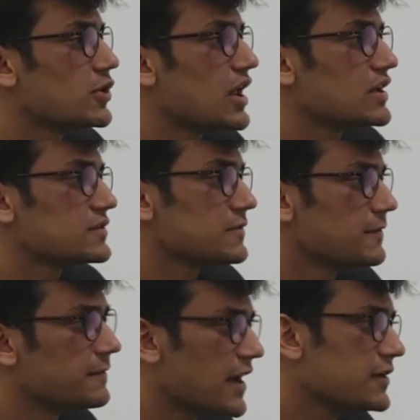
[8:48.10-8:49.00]
last
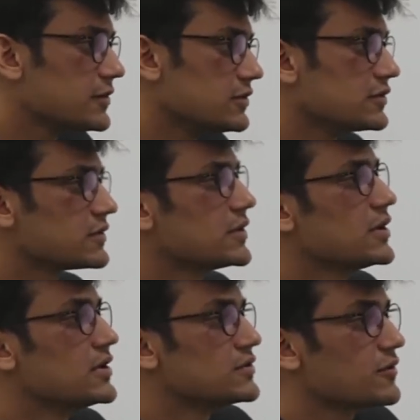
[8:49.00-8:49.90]
five years.
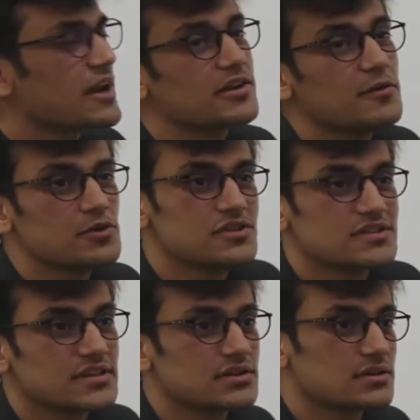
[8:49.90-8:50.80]
So I'll give you just
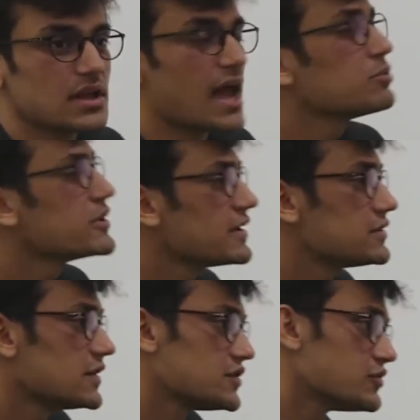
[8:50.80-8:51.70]
some
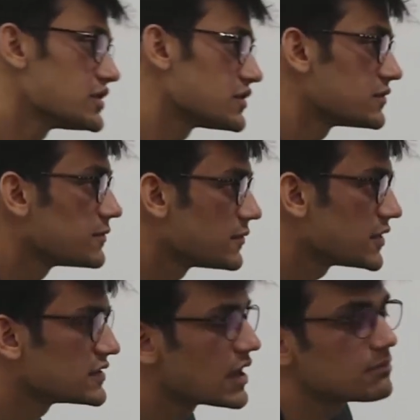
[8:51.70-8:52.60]
hypothetical situation. For
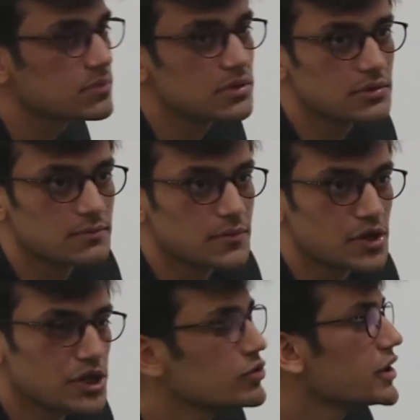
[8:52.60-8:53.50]
example,
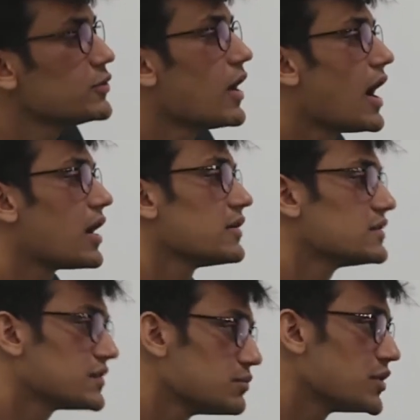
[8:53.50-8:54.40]
you need to hire
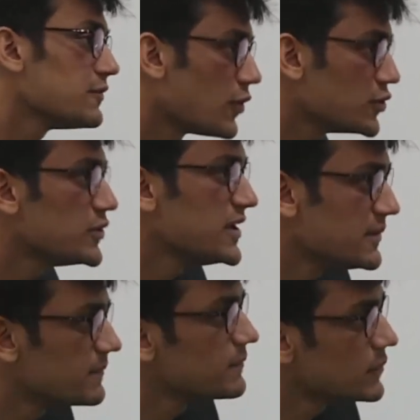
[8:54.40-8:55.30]
somebody for your
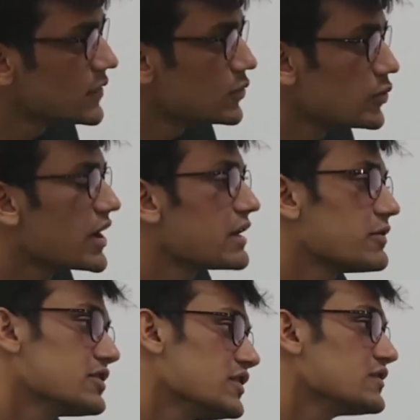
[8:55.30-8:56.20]
team who can
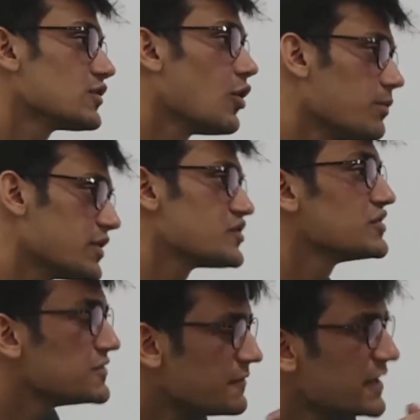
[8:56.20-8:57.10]
run these
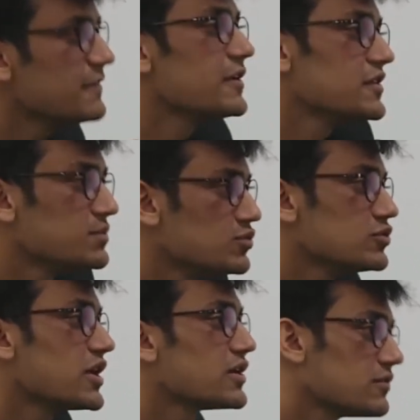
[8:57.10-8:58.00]
operations very, very
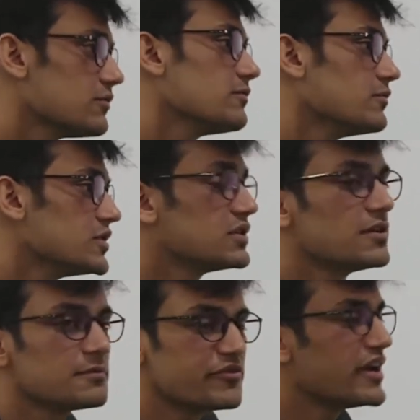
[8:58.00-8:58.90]
smooth and with
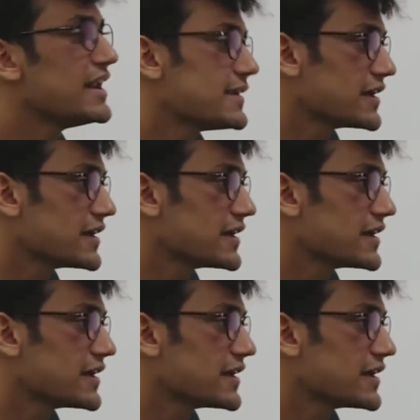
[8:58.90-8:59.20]
the trending